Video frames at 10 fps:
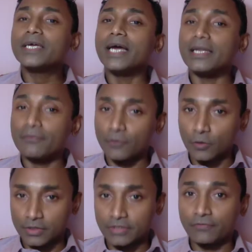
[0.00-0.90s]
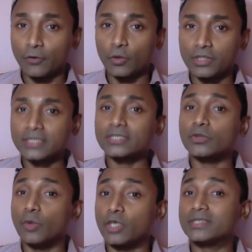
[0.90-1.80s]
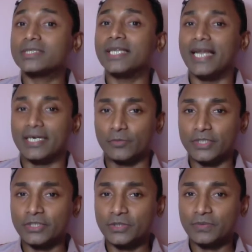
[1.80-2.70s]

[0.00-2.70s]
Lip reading: And of course, the fourth is to watch the language.